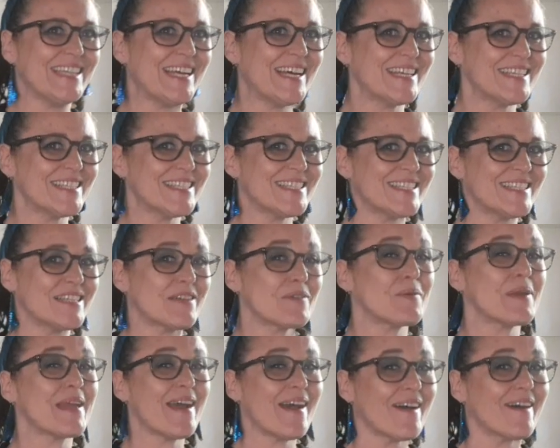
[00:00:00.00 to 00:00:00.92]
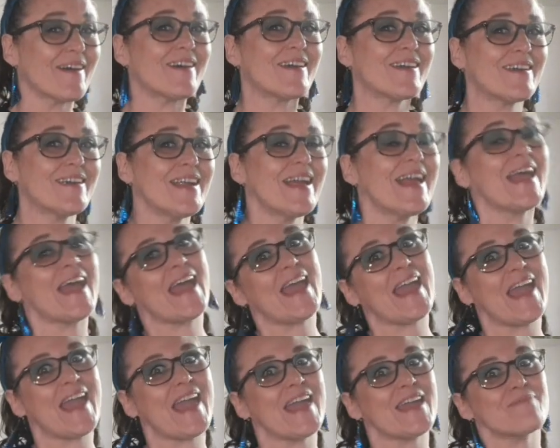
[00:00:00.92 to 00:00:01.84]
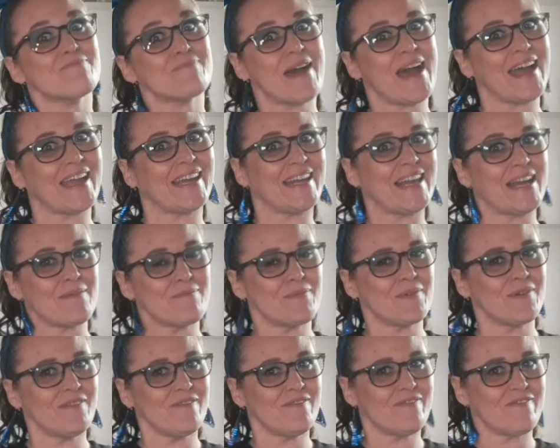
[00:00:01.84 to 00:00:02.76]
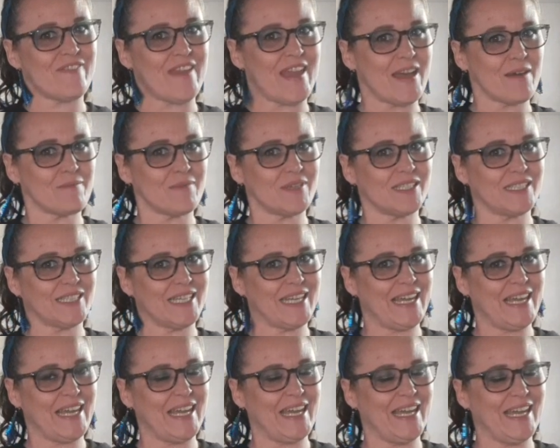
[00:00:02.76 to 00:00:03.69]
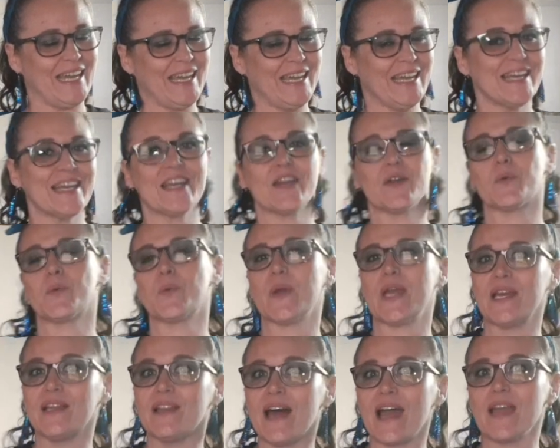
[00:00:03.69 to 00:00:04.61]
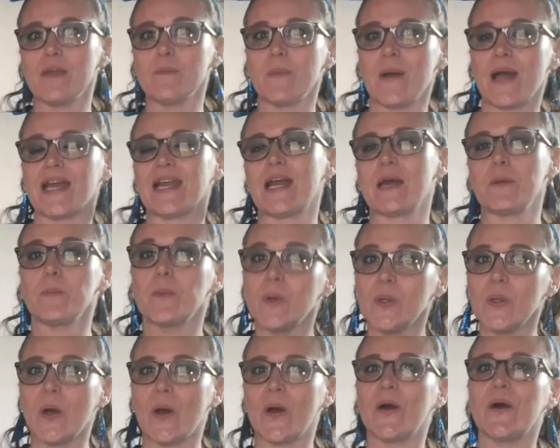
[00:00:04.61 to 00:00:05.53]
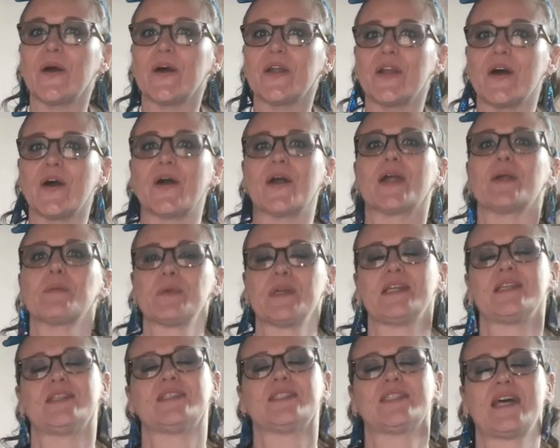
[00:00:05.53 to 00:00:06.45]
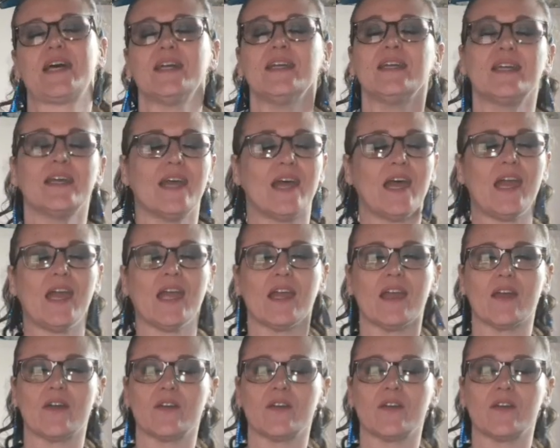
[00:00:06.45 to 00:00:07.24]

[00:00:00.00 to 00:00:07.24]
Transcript: Yes, we are a pineapple family. We like pineapple on our pizza. It